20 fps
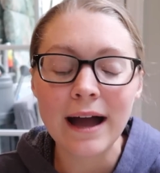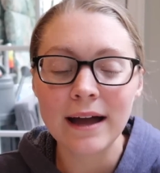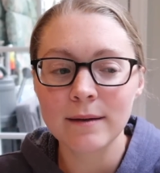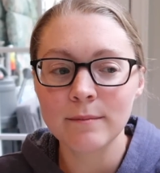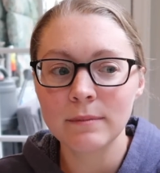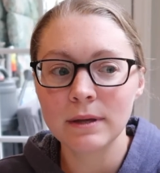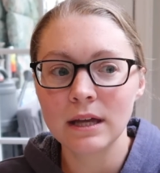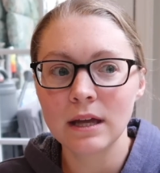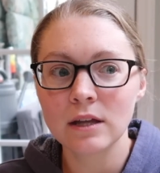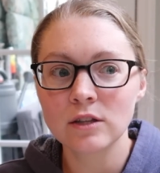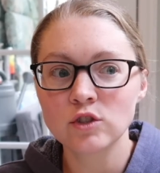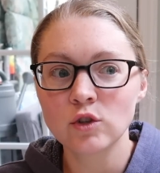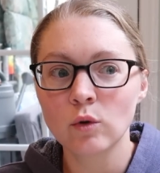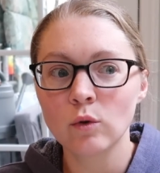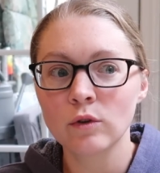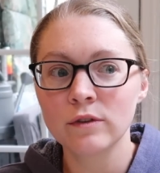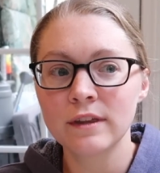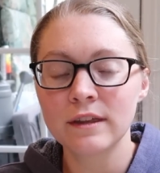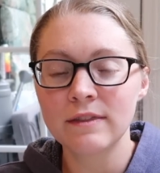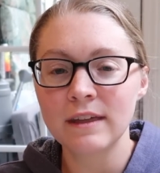I'm being
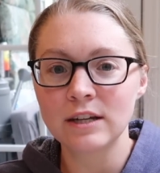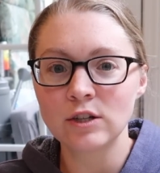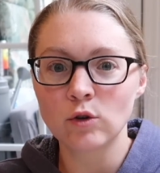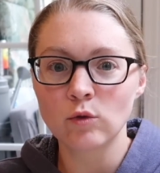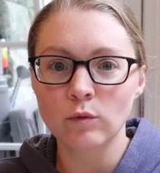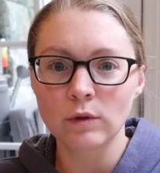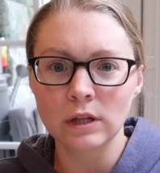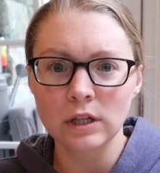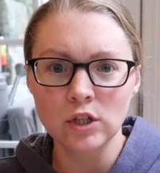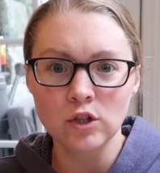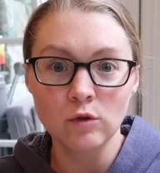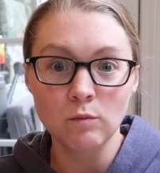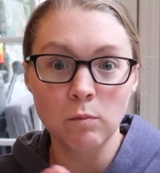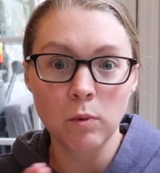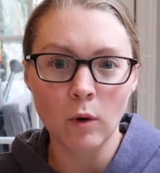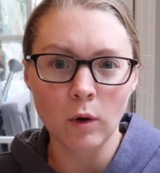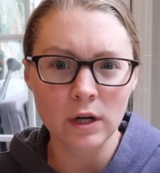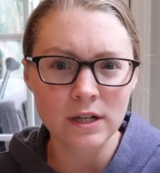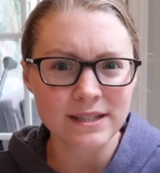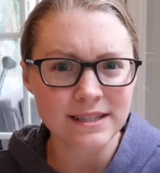told that they don't really do
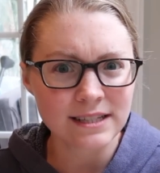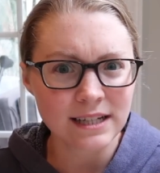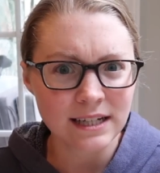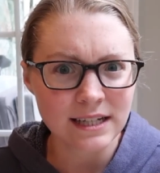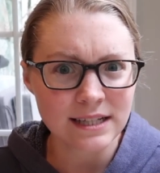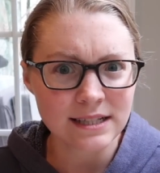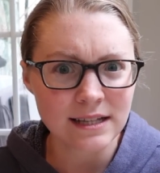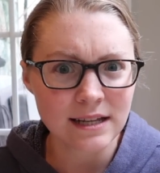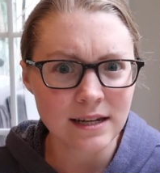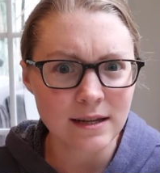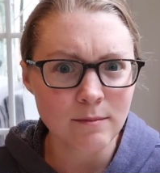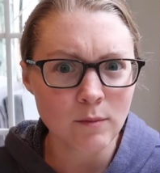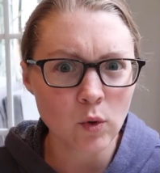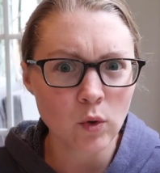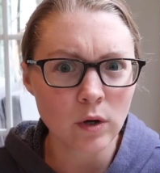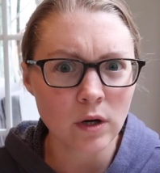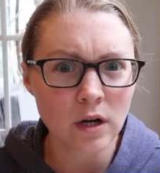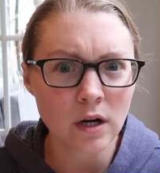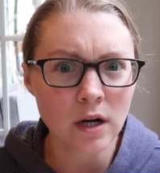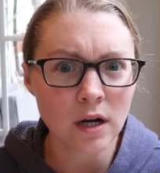port studies
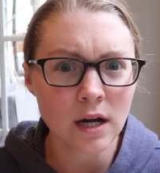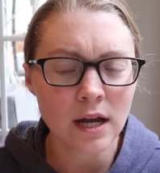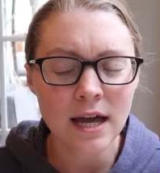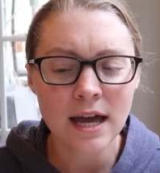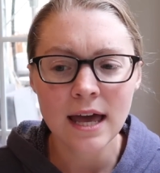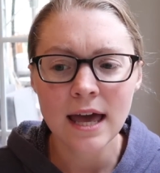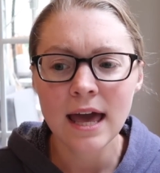anymore